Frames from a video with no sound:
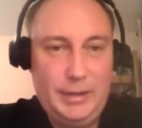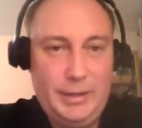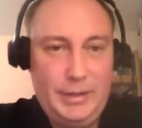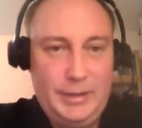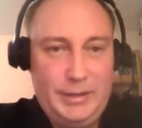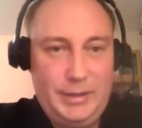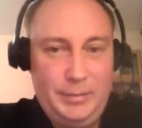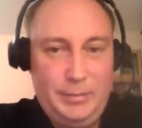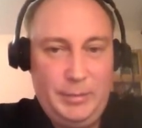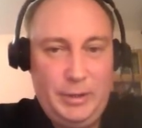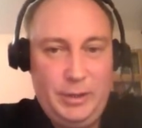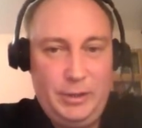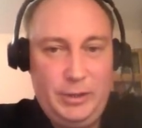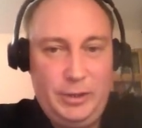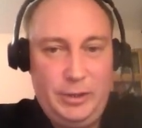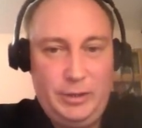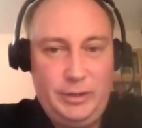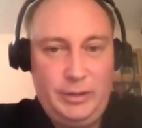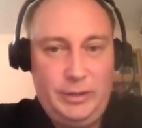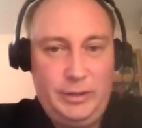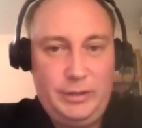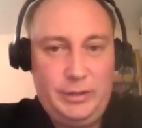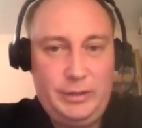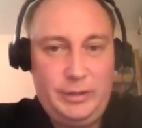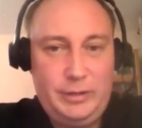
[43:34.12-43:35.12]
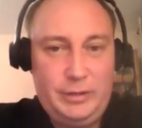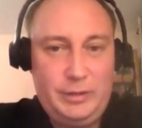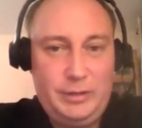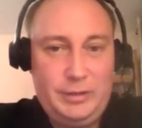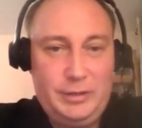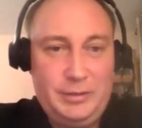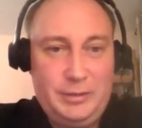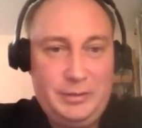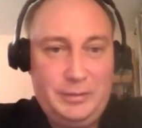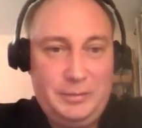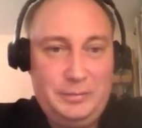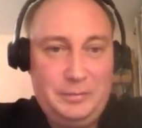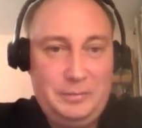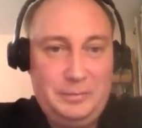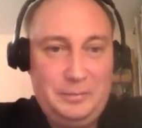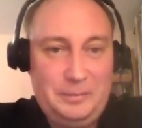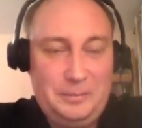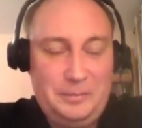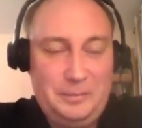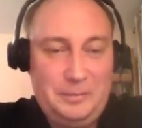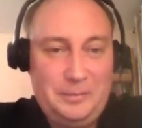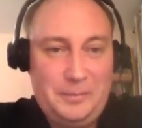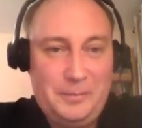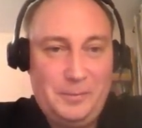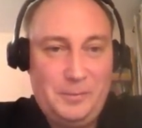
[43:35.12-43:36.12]
As I mentioned,
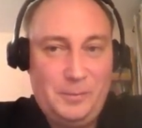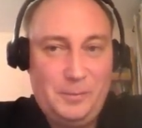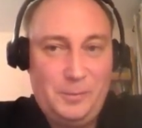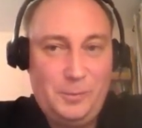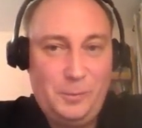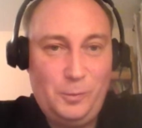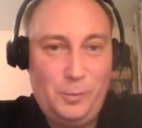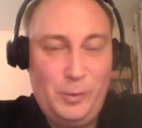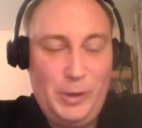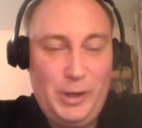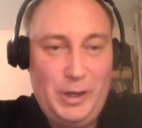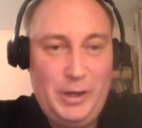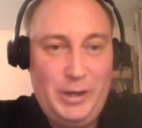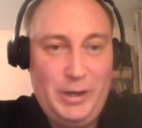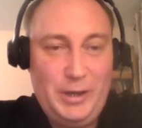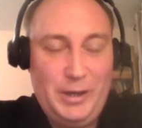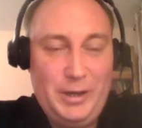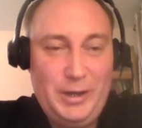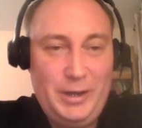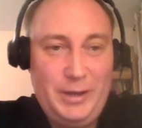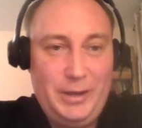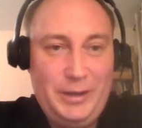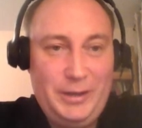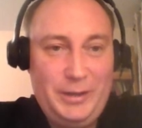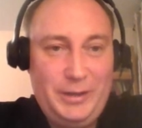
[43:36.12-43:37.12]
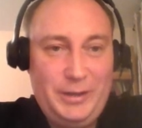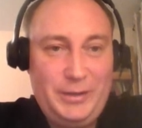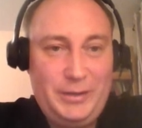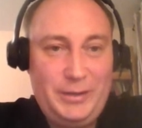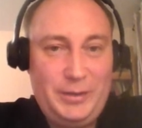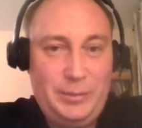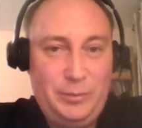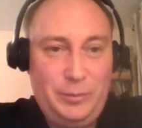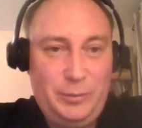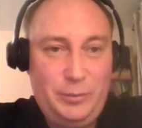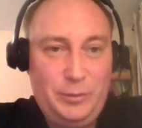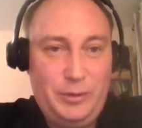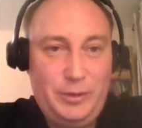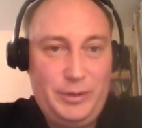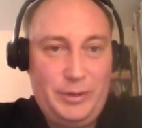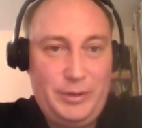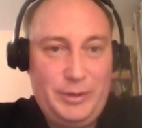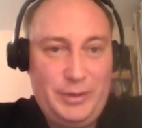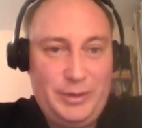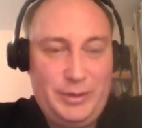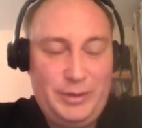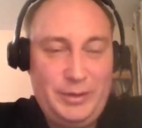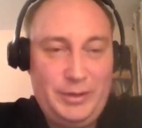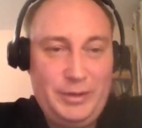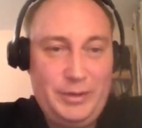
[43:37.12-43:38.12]
we added
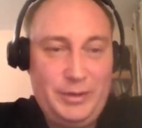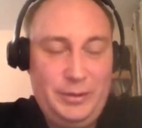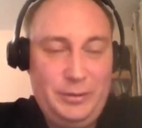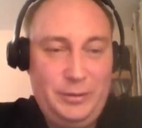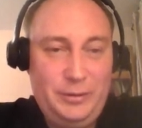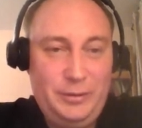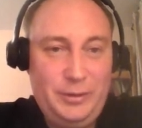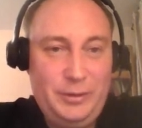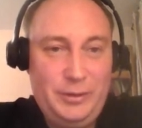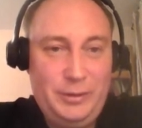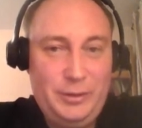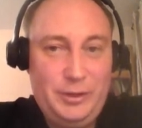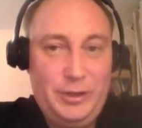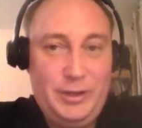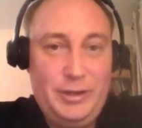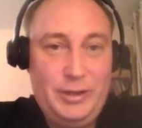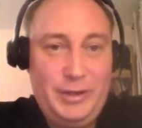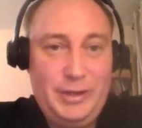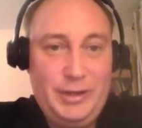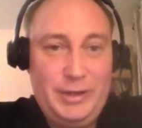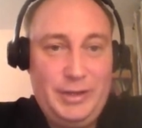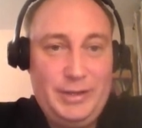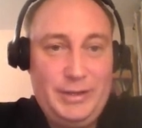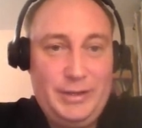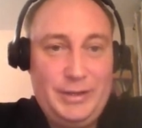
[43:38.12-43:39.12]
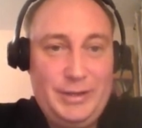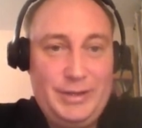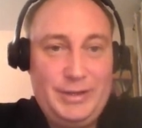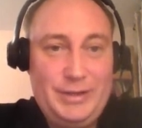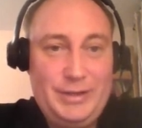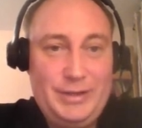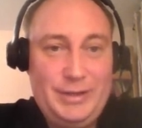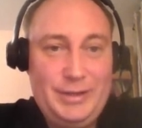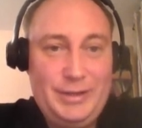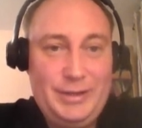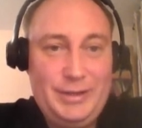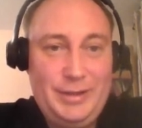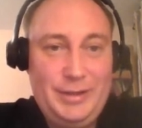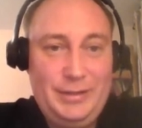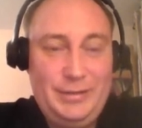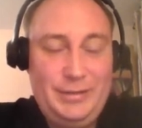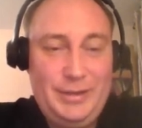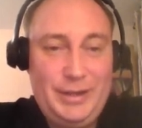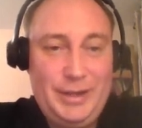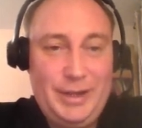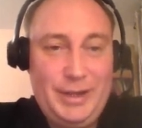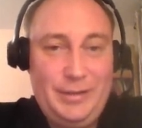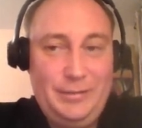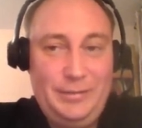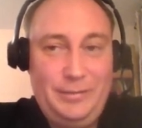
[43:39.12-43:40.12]
support during JDK 16
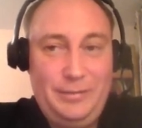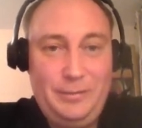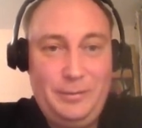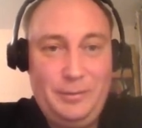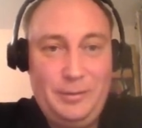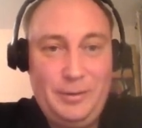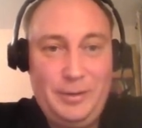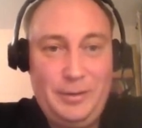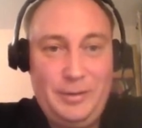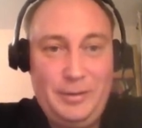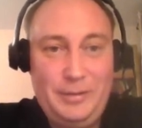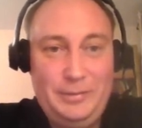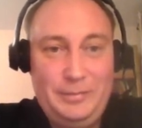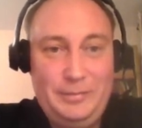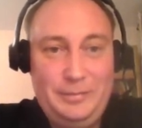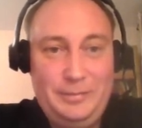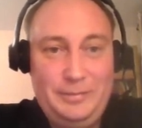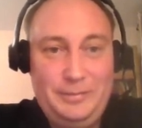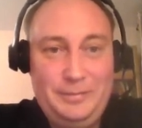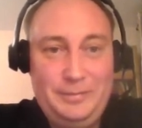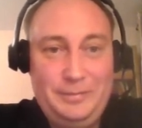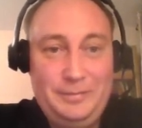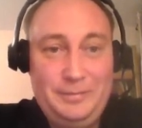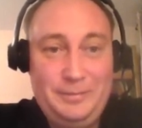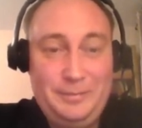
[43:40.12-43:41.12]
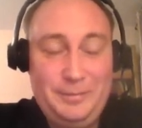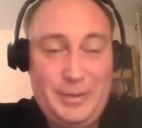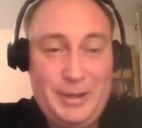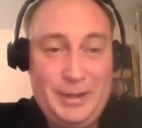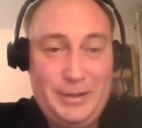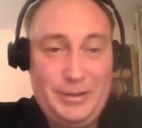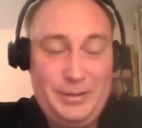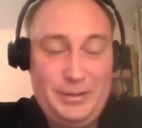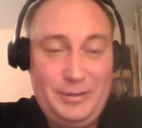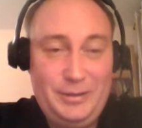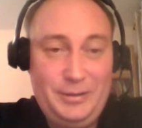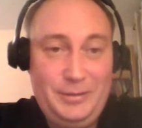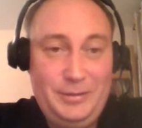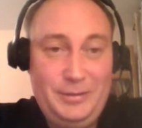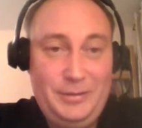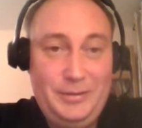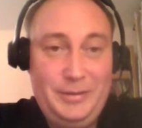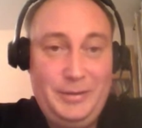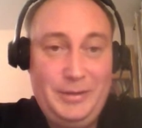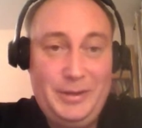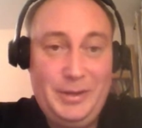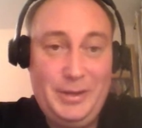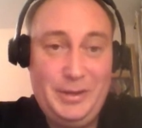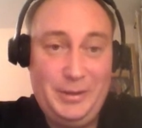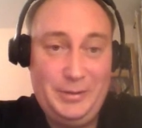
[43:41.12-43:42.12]
lifetime for musl
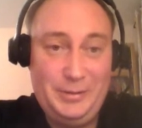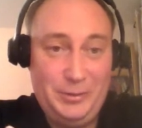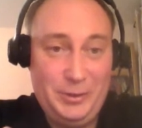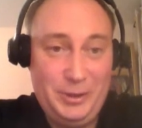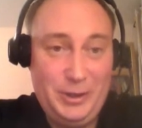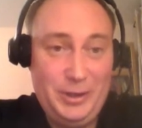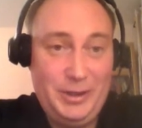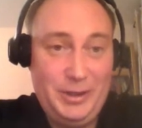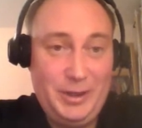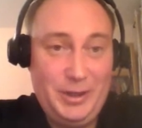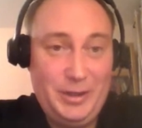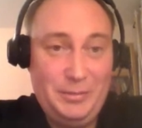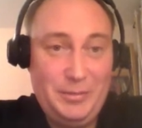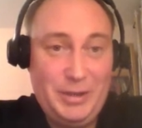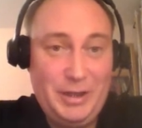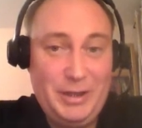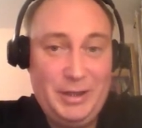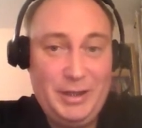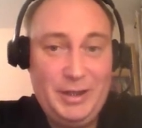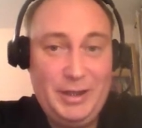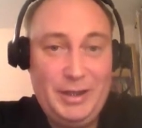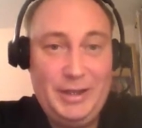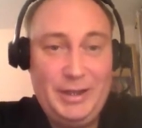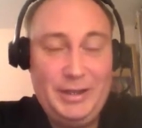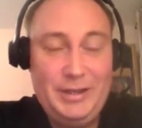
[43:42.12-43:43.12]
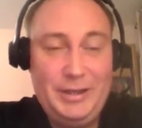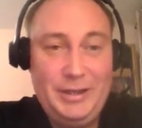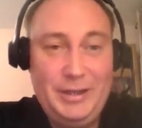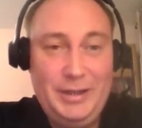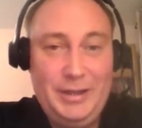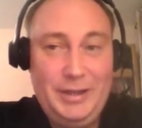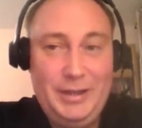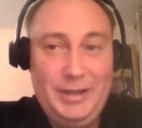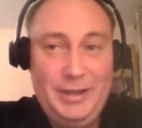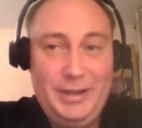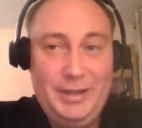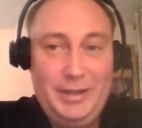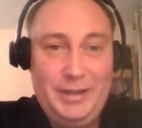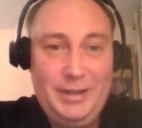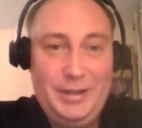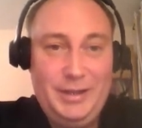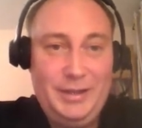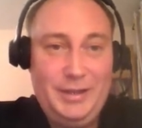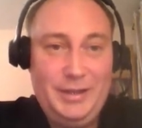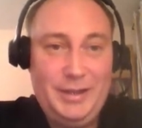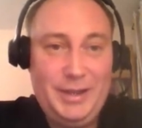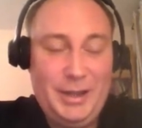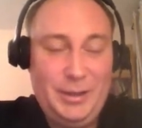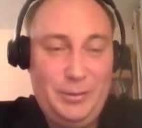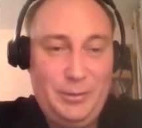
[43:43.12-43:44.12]
in JDK mainline.
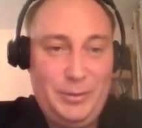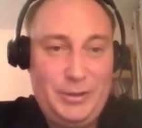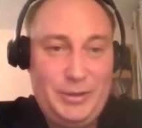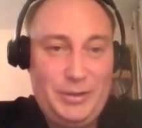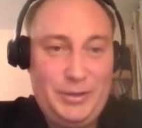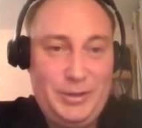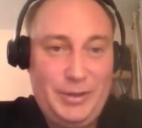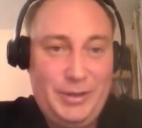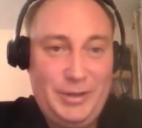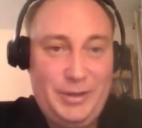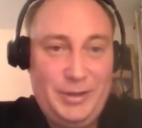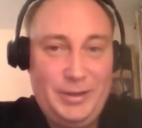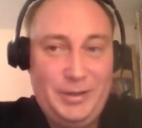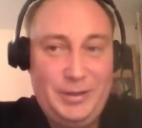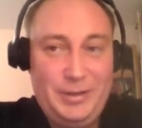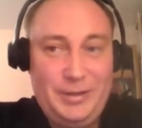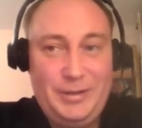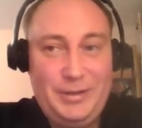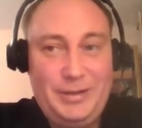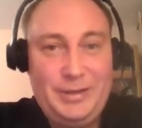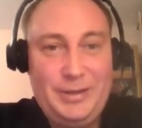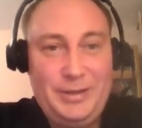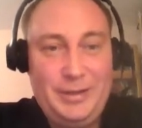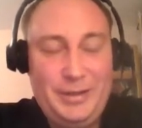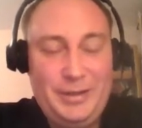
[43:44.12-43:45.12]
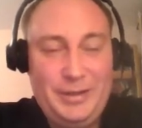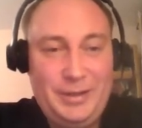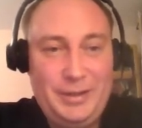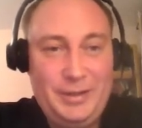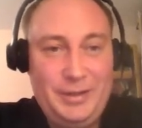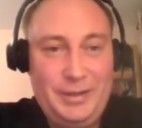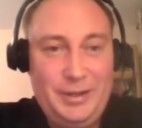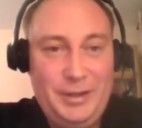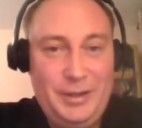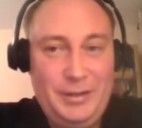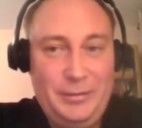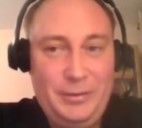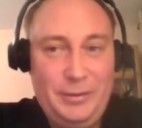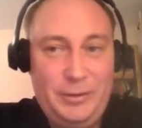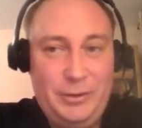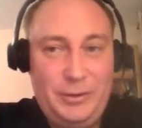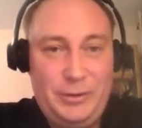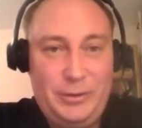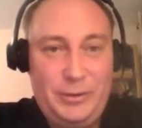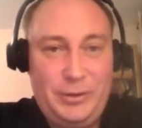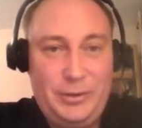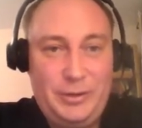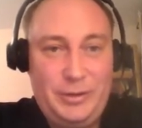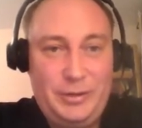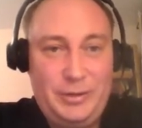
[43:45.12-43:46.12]
Now it's there,
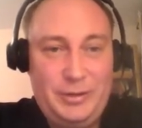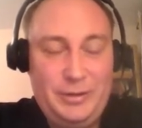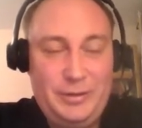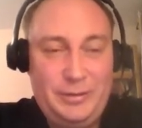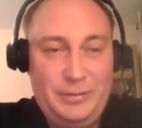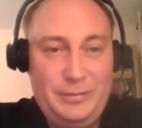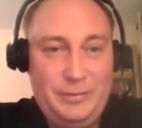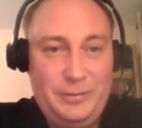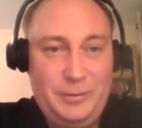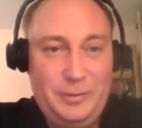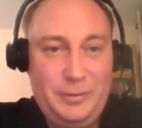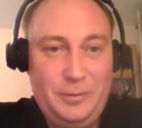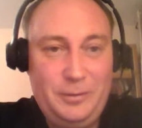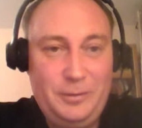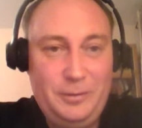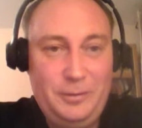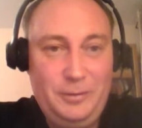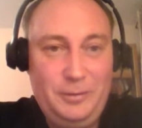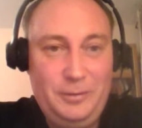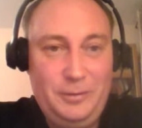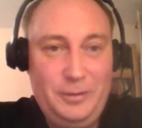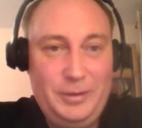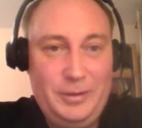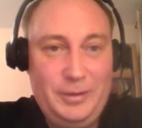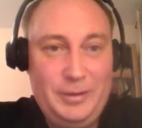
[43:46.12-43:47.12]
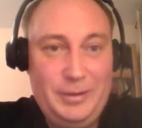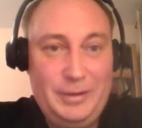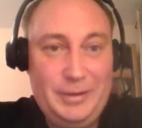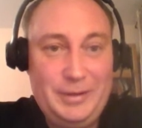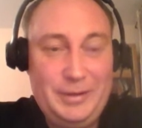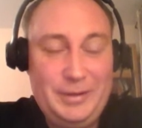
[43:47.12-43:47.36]
leveraged for all